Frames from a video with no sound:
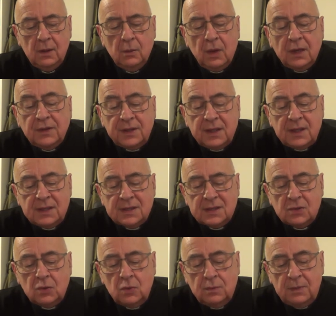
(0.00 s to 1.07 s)
When these
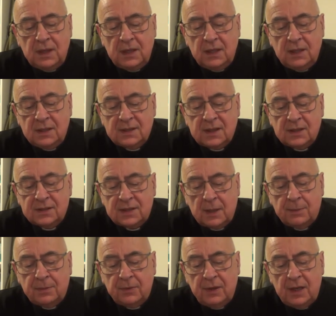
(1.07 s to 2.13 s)
two meanings are
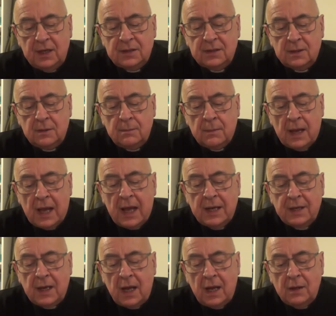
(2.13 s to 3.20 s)
separated,
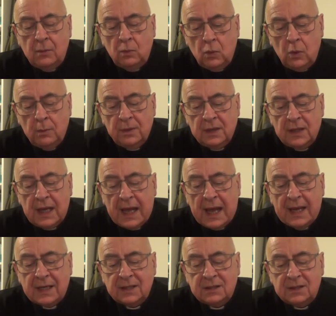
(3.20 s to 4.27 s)
man and woman
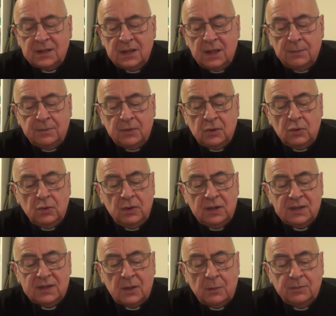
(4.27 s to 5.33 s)
act in a purely
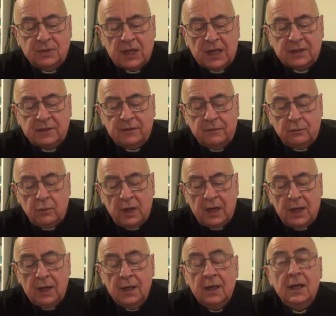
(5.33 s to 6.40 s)
subjective
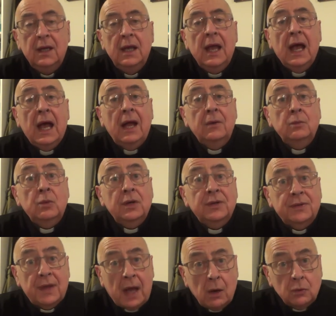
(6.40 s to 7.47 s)
way and
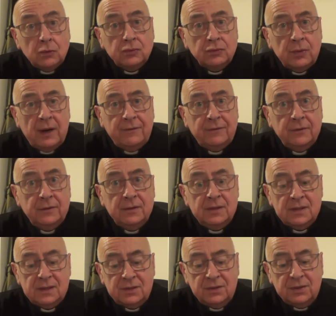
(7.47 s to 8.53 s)
without
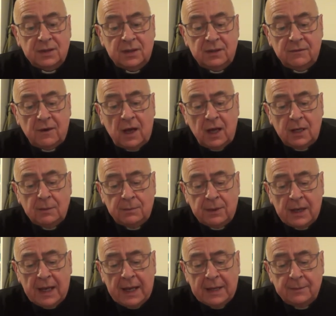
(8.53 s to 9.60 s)
reference to the divine
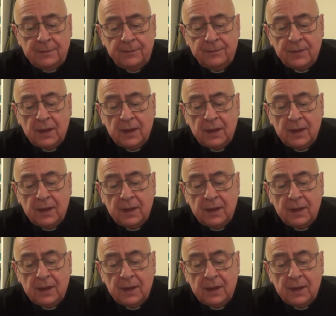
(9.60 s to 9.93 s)
plan,